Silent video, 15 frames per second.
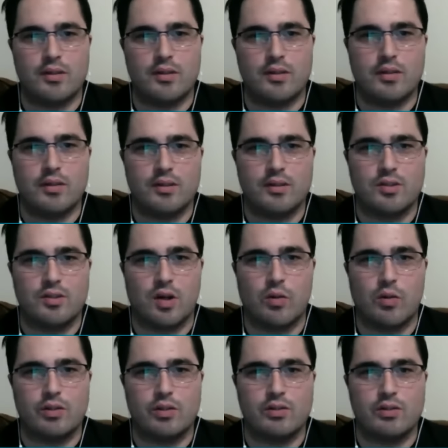and the and the Star
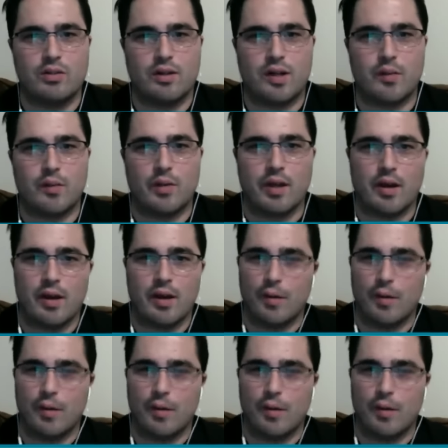Wars to start coming out.